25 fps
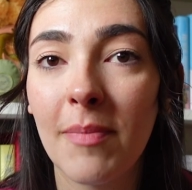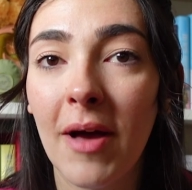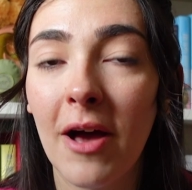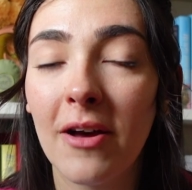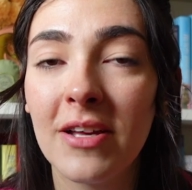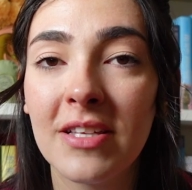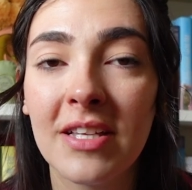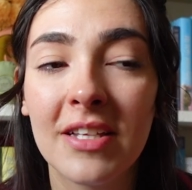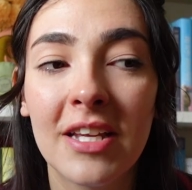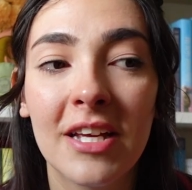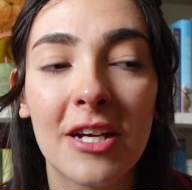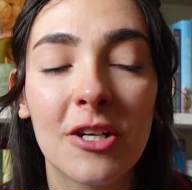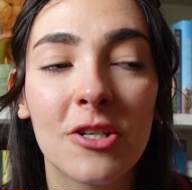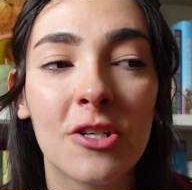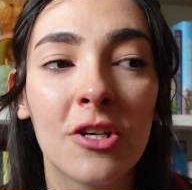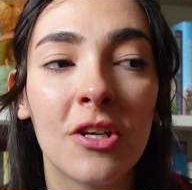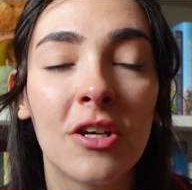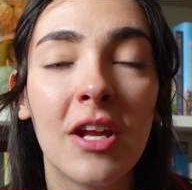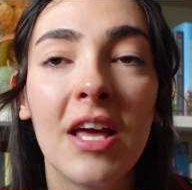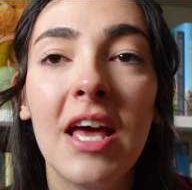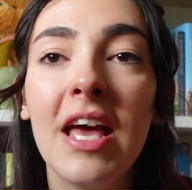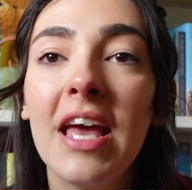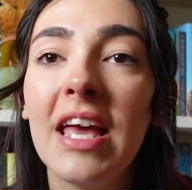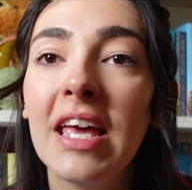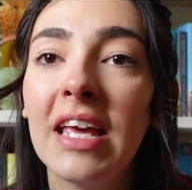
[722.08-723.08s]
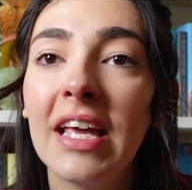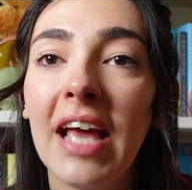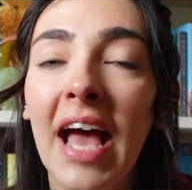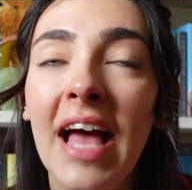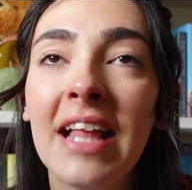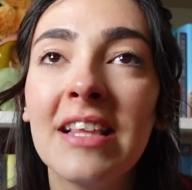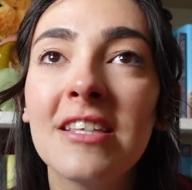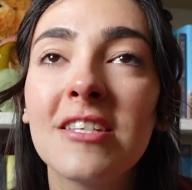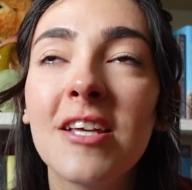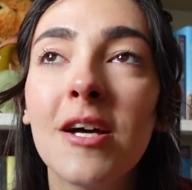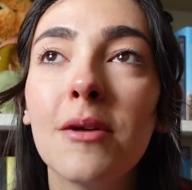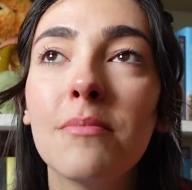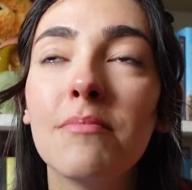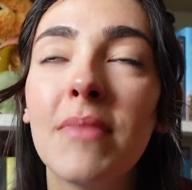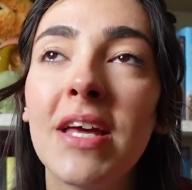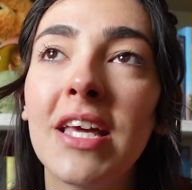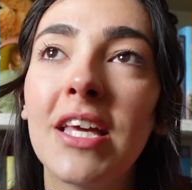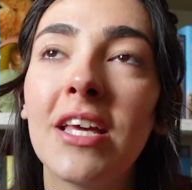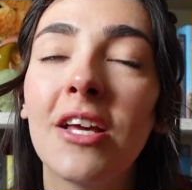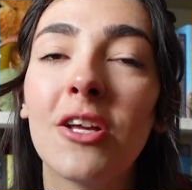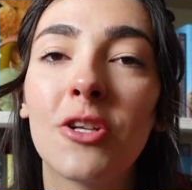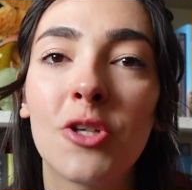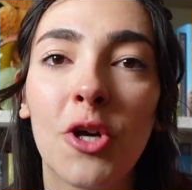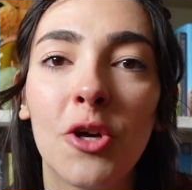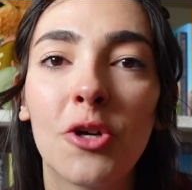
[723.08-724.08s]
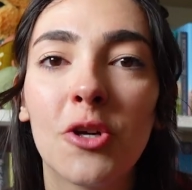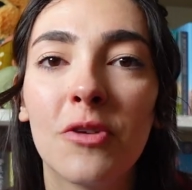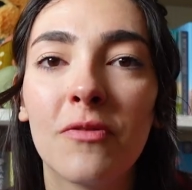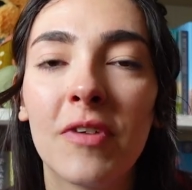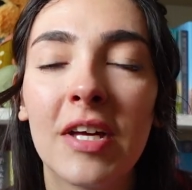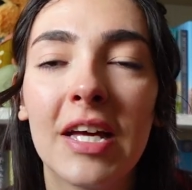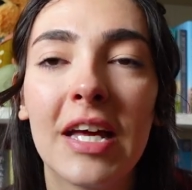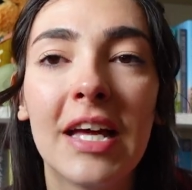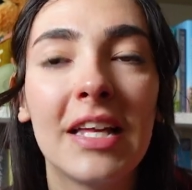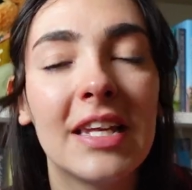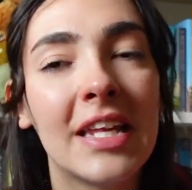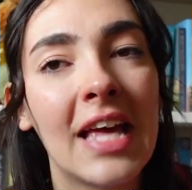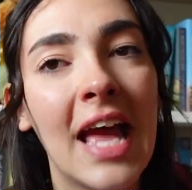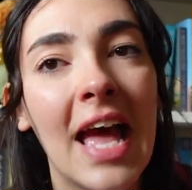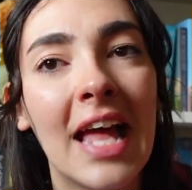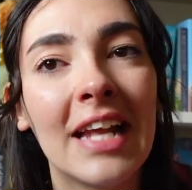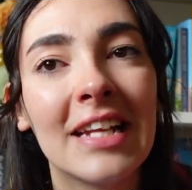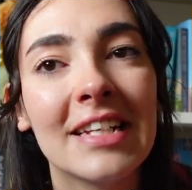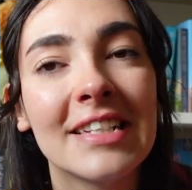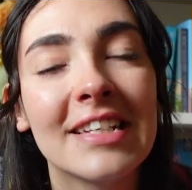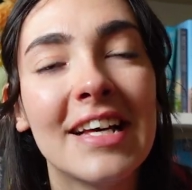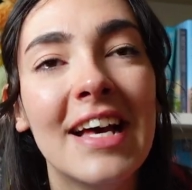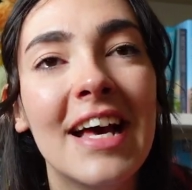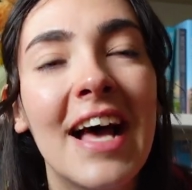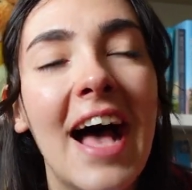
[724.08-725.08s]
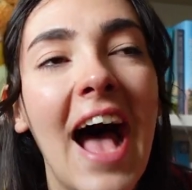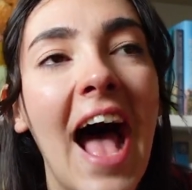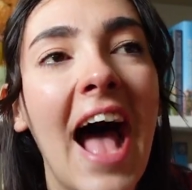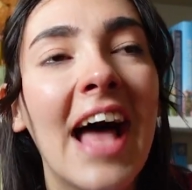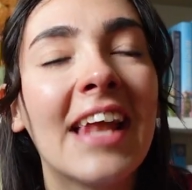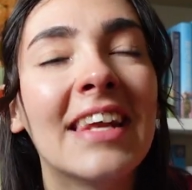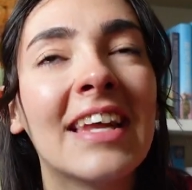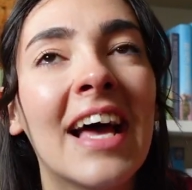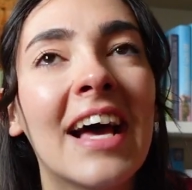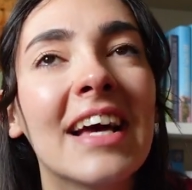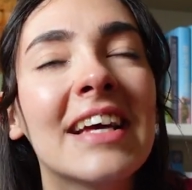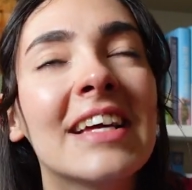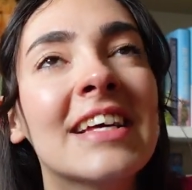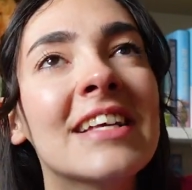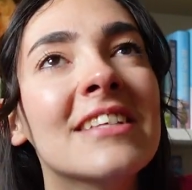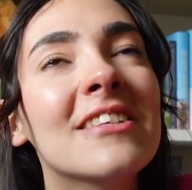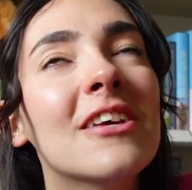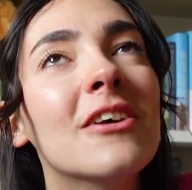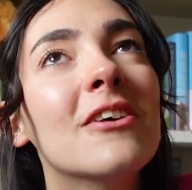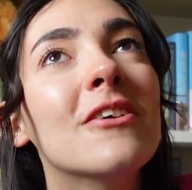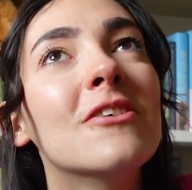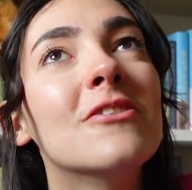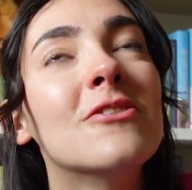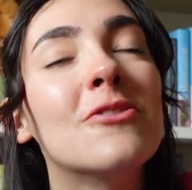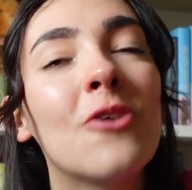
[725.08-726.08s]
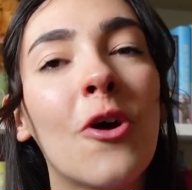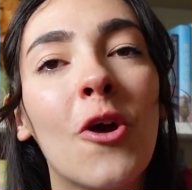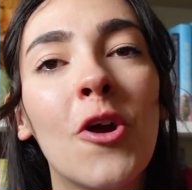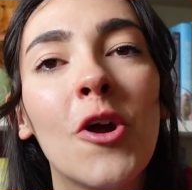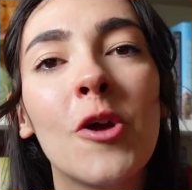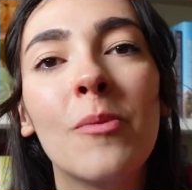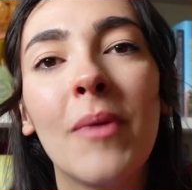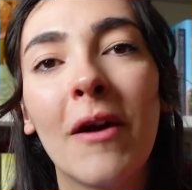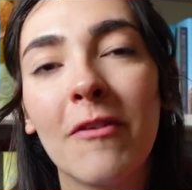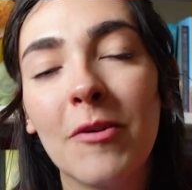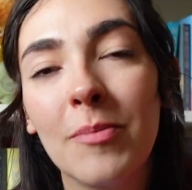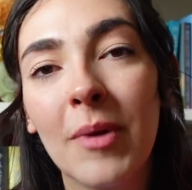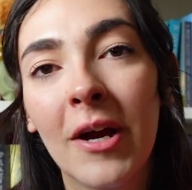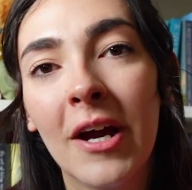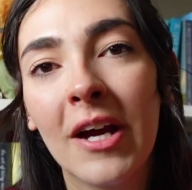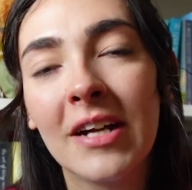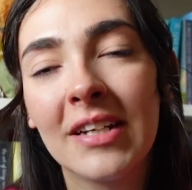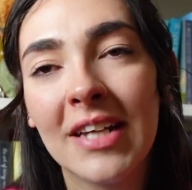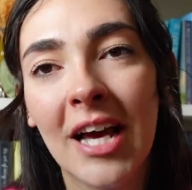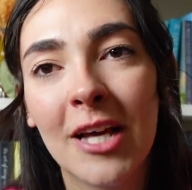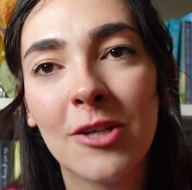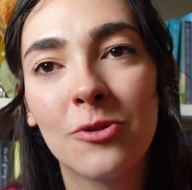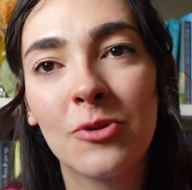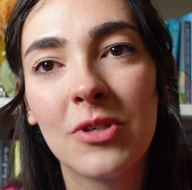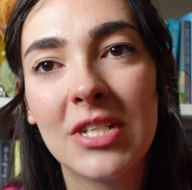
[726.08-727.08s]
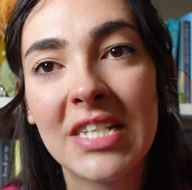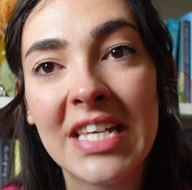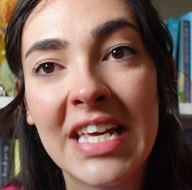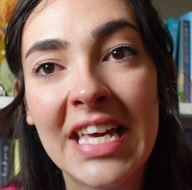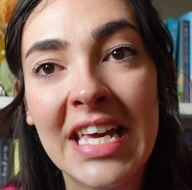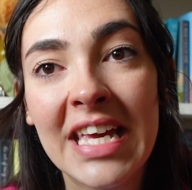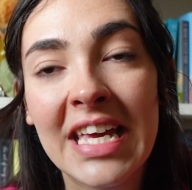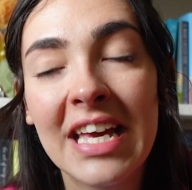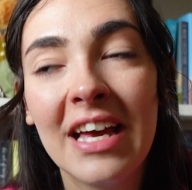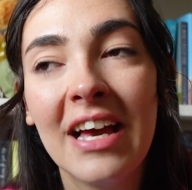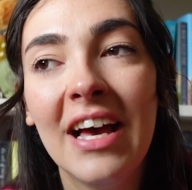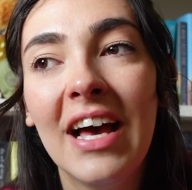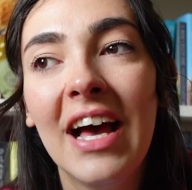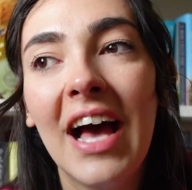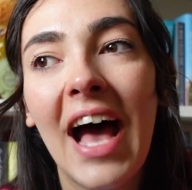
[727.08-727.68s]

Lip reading: about his addiction, he ends up making a joke of it at the end. And that is so Matthew Perry down to a T.